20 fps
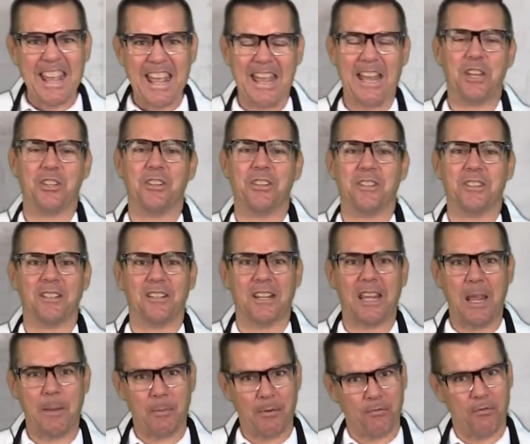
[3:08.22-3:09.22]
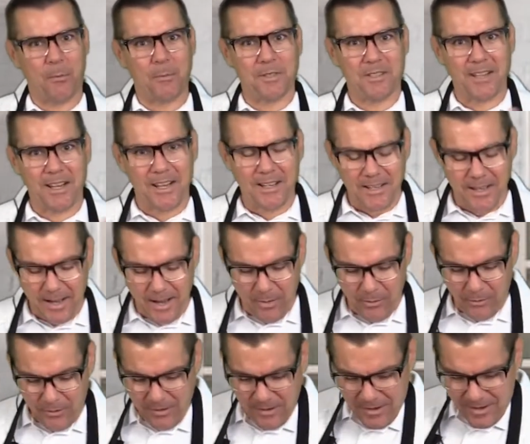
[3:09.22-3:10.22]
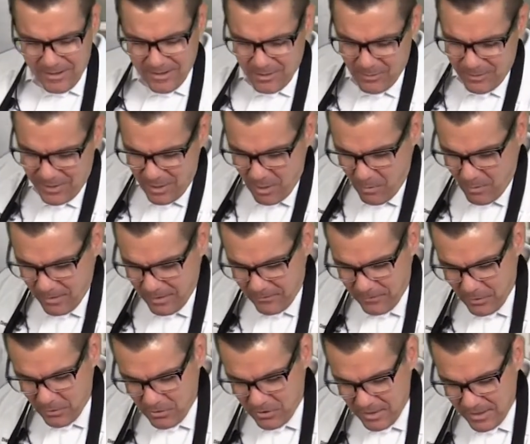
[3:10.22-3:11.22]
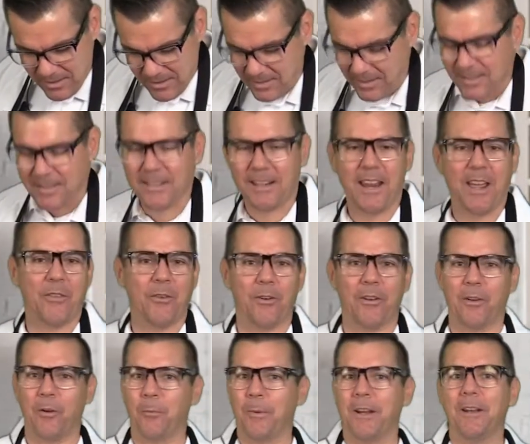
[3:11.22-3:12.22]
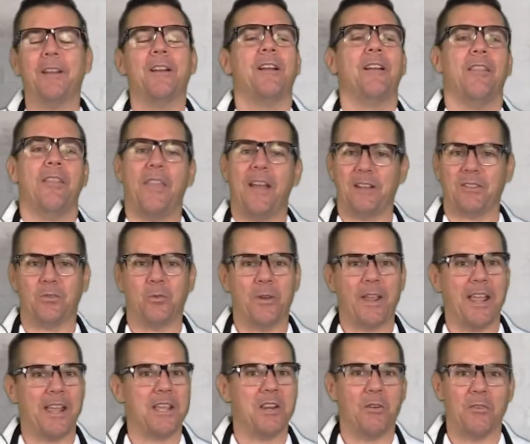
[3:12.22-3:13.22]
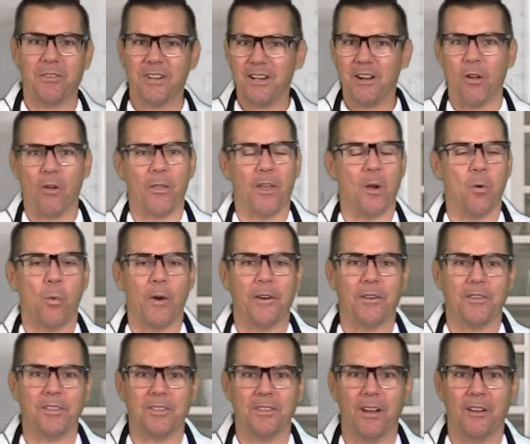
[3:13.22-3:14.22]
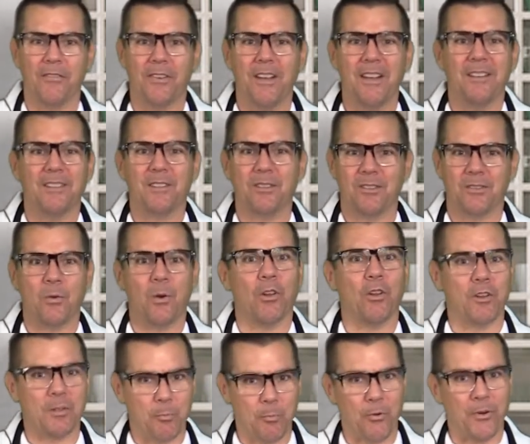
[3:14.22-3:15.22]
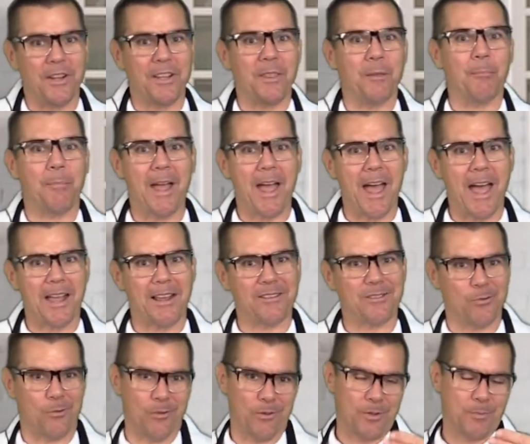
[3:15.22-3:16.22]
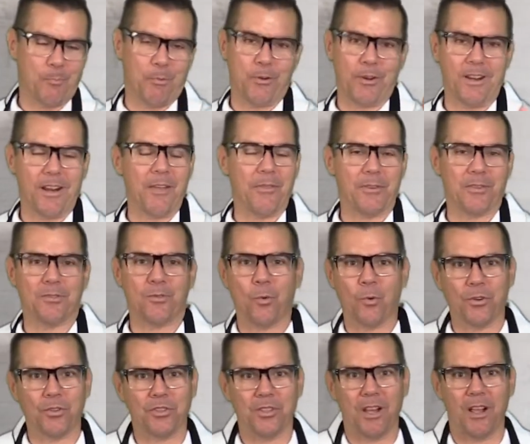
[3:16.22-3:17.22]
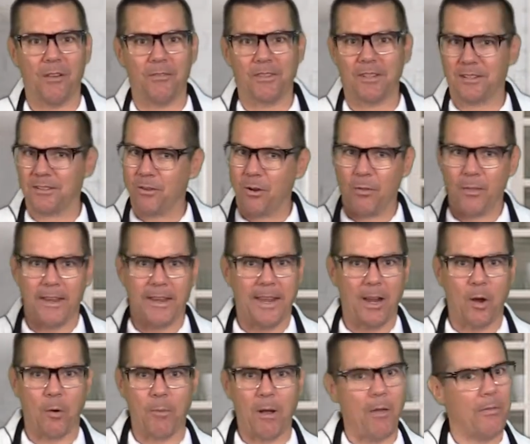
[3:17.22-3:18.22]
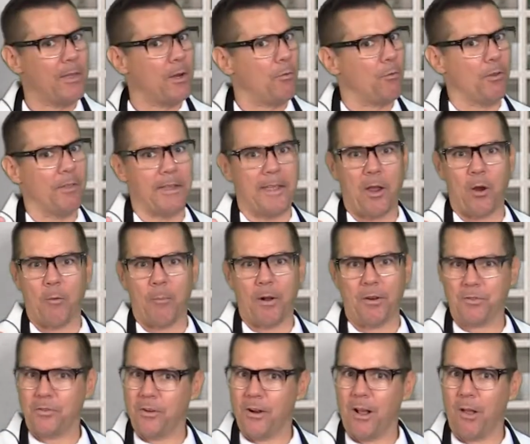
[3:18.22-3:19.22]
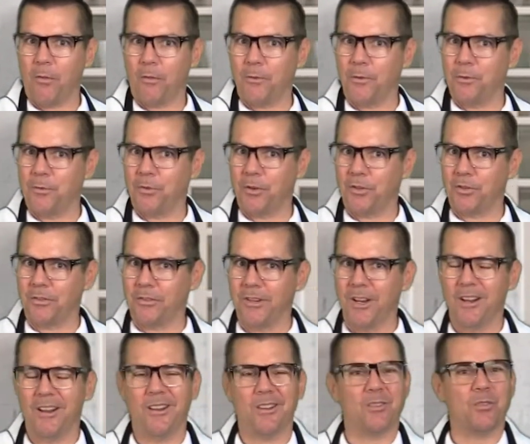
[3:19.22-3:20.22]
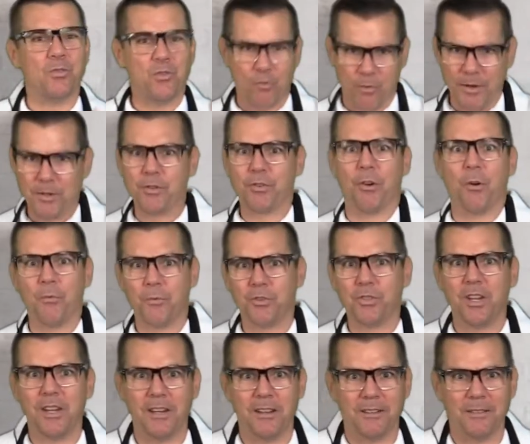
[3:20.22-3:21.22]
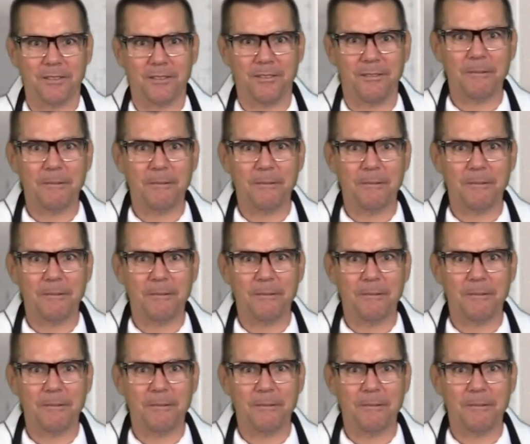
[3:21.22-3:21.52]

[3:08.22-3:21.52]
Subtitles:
agents to keep it from sticking together. So you know what? If your cheese sticks together a little bit, that's okay. You don't need all that weird stuff so it looks pretty in the bag, so it looks pretty on the store shelves. That's all they care about. They don't really care about your health and nutrition. So shred your own cheese.